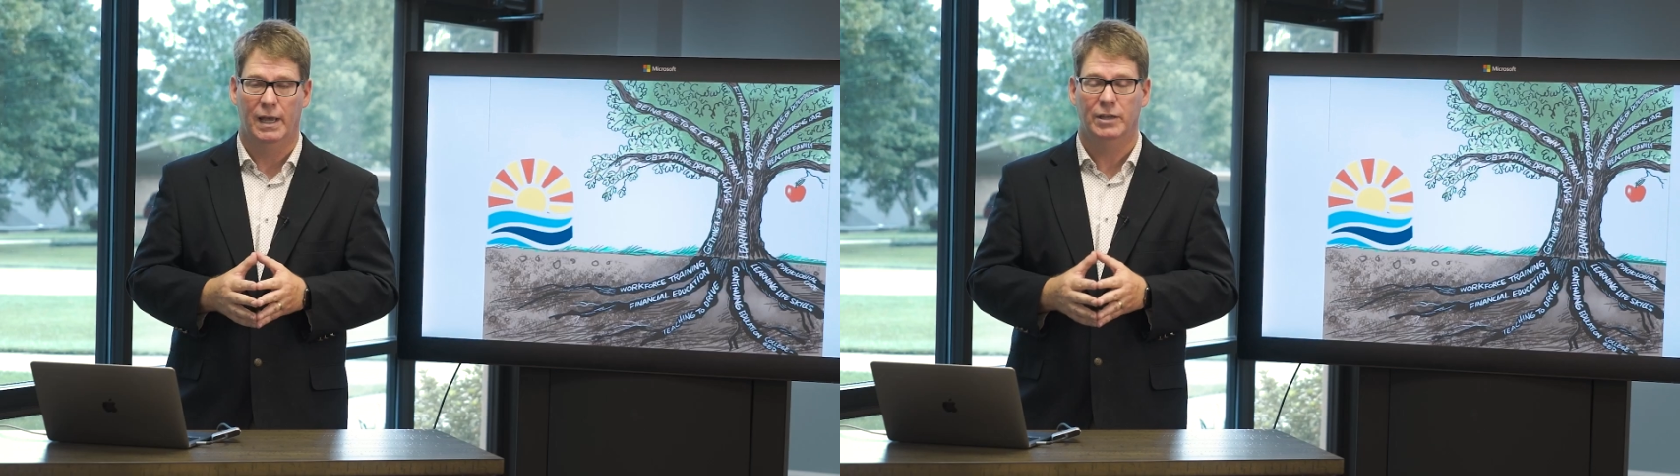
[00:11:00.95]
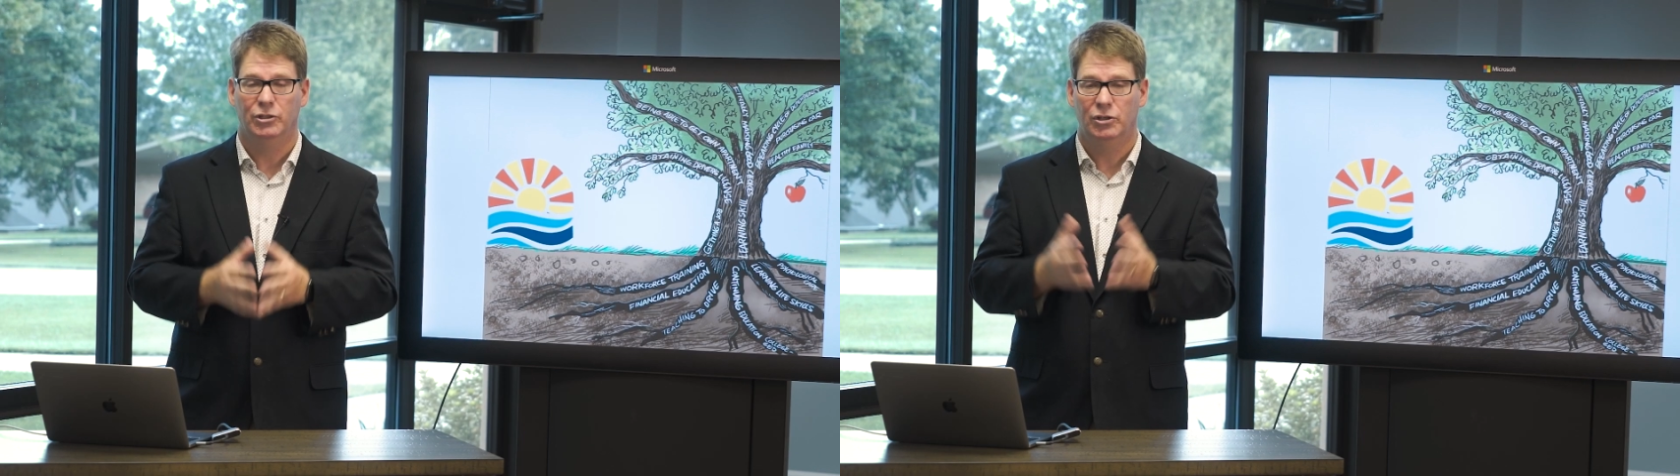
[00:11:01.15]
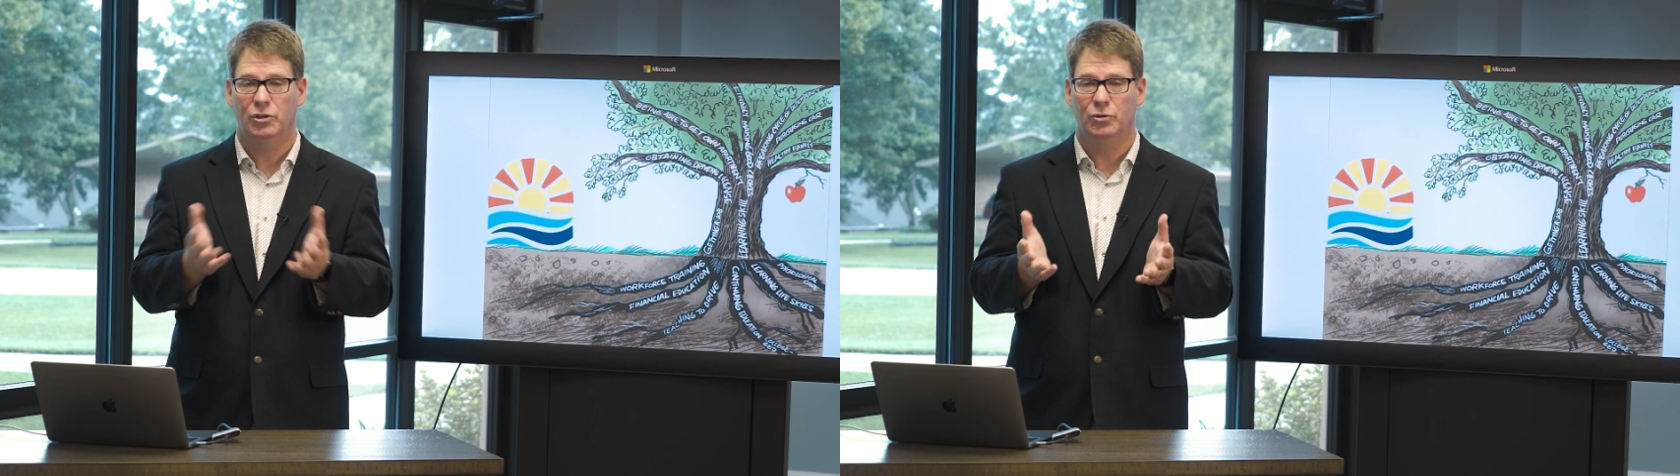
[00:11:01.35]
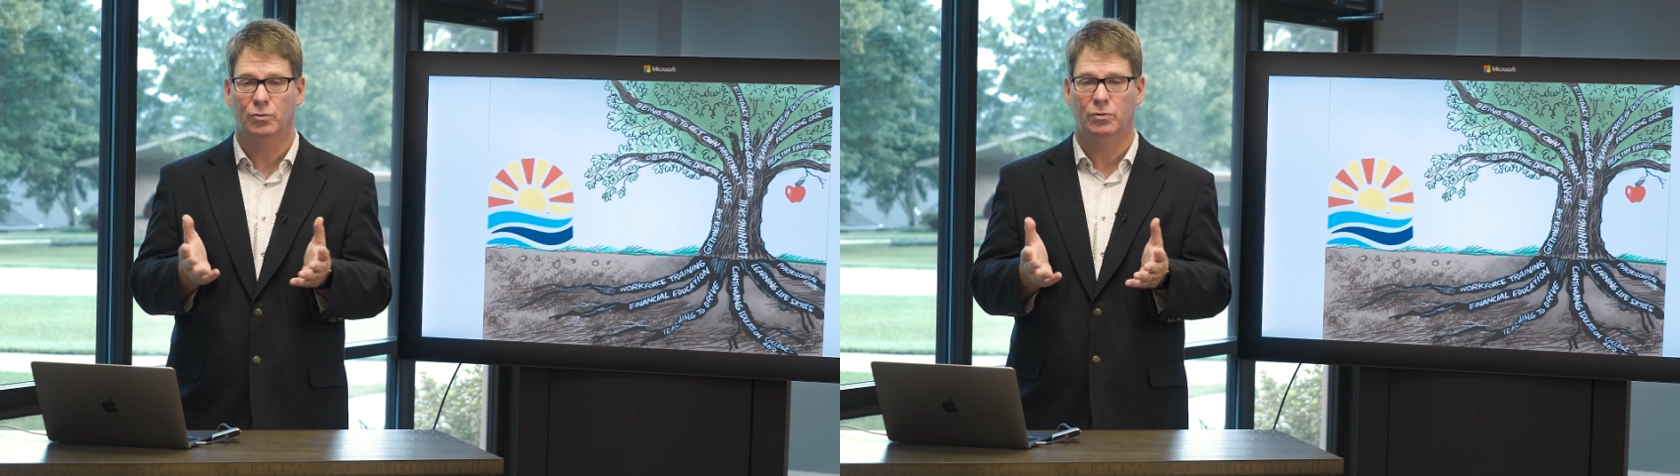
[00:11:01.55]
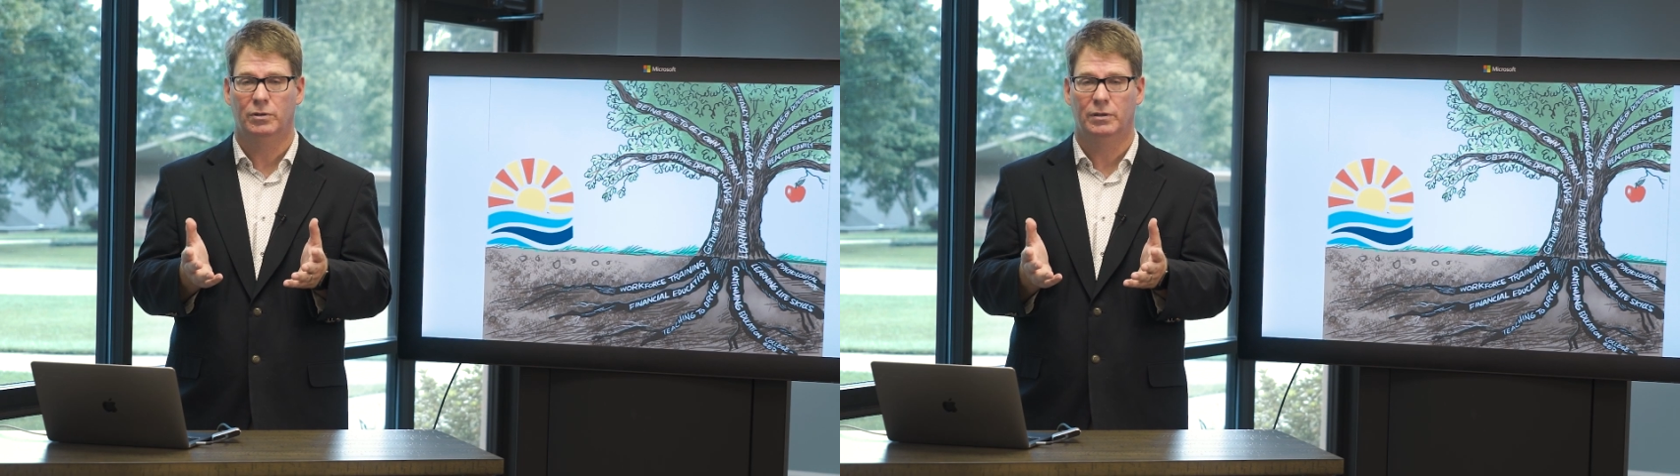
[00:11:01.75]
And
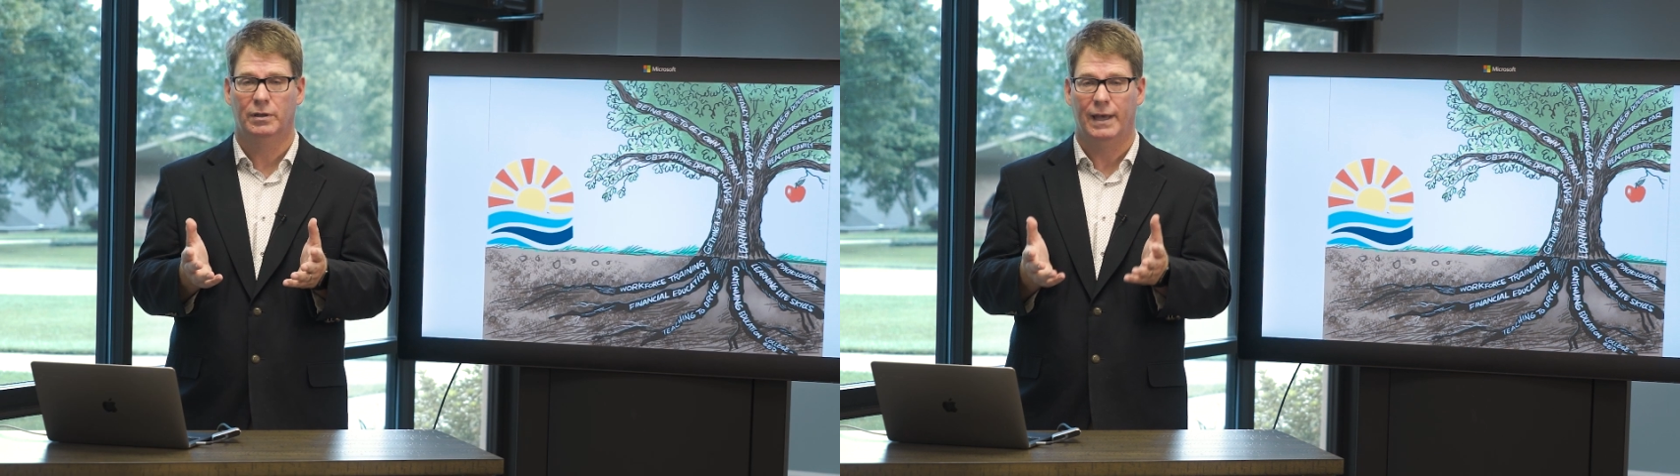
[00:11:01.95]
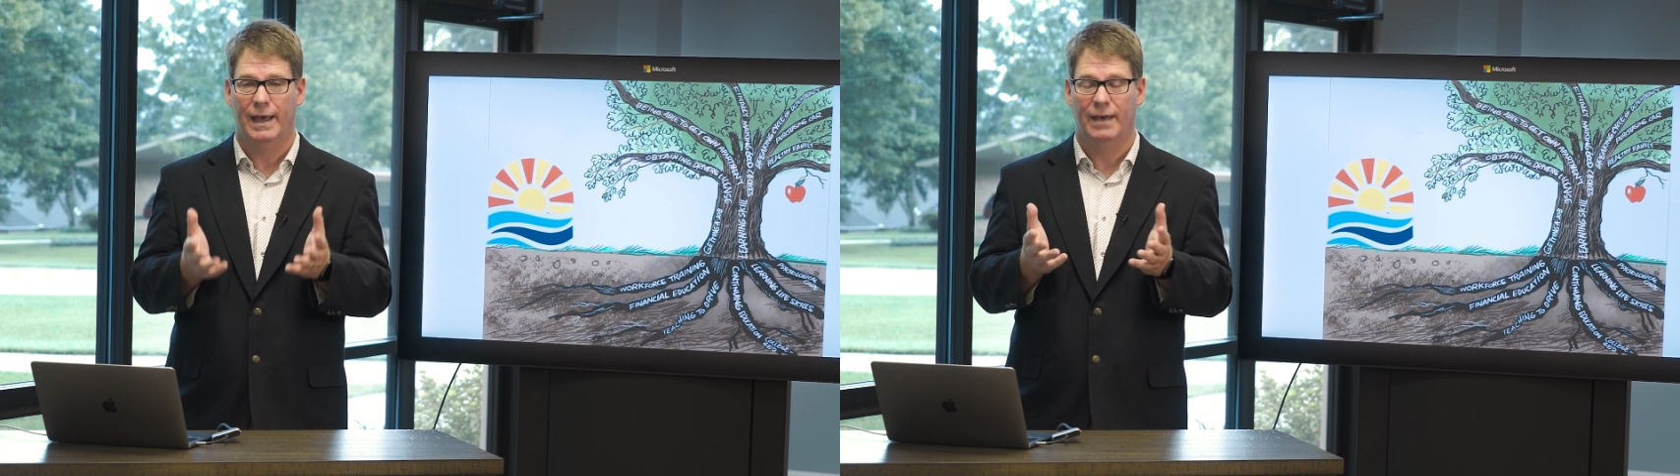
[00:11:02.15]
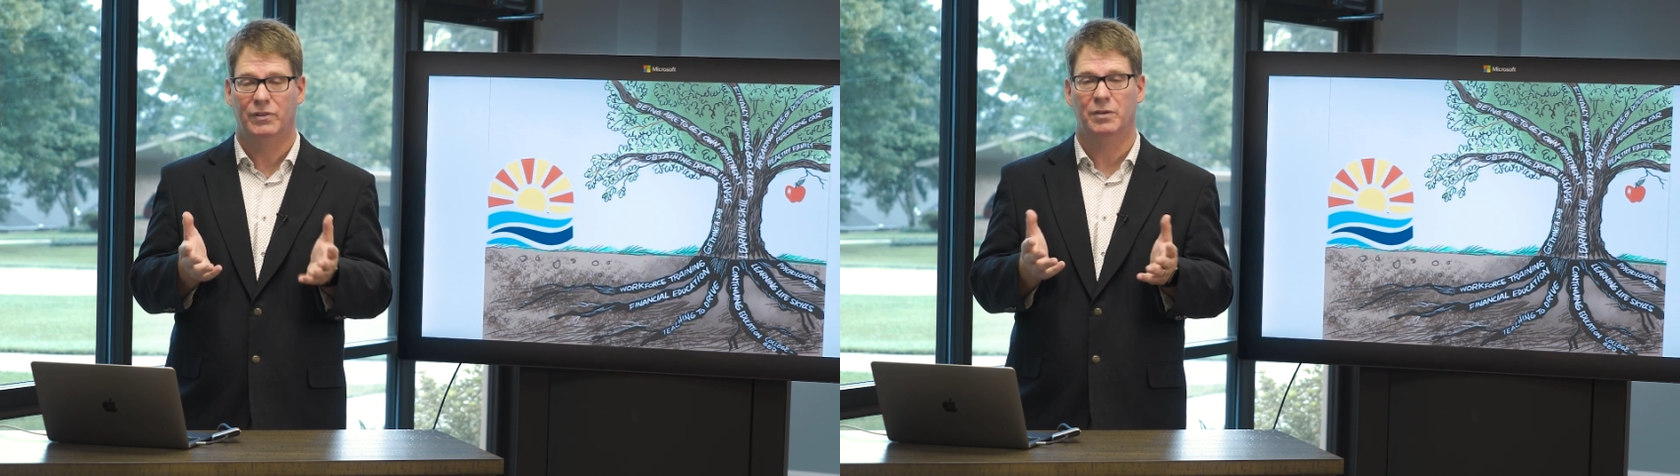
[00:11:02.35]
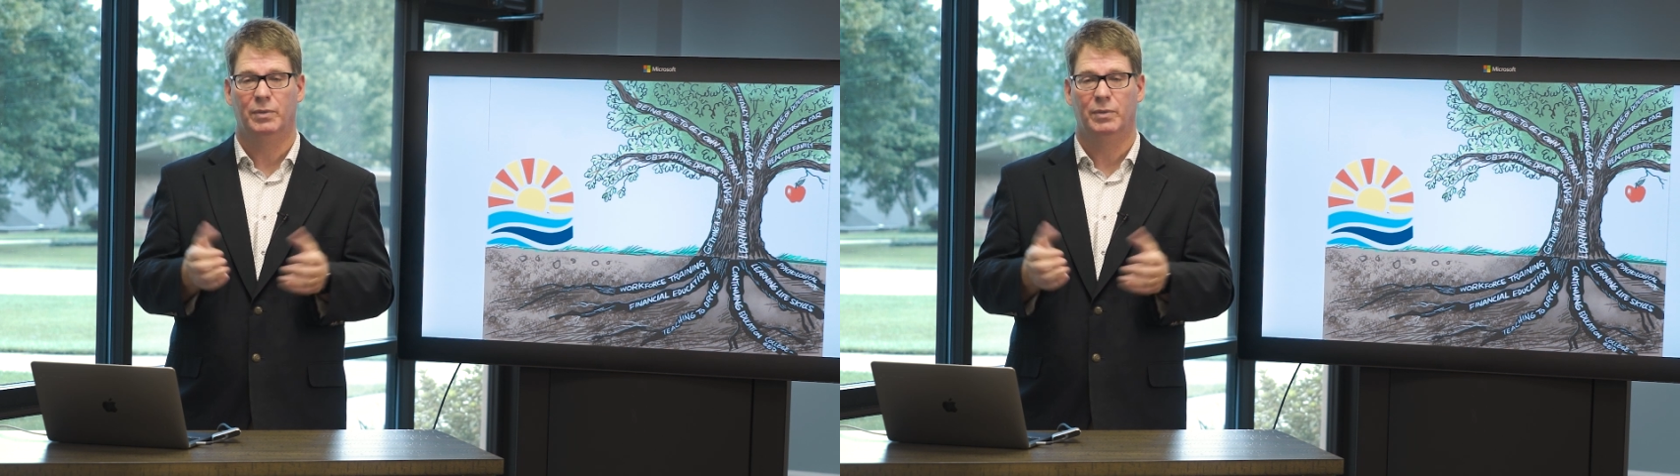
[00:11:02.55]
you have the